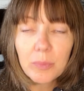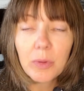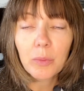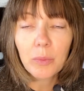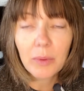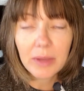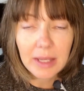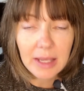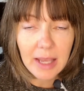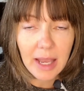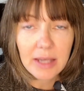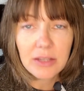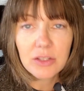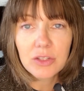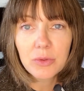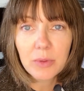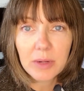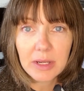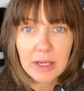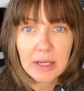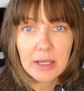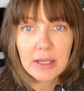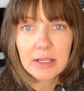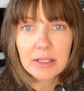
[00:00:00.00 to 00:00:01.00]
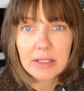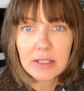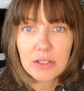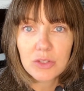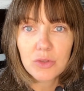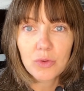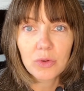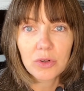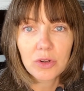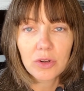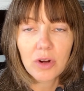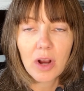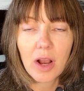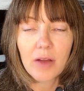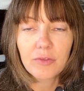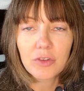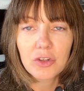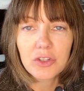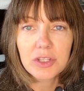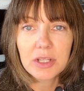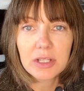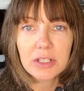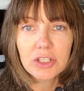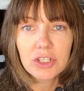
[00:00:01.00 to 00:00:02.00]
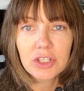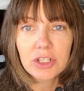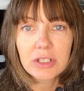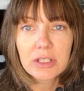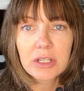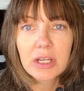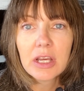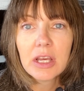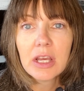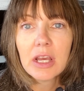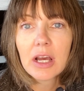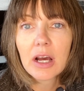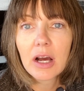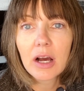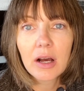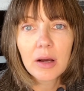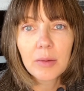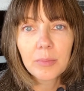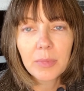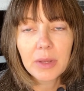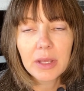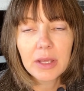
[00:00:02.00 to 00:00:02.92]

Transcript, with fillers: but we can do an eating disorder conversation um,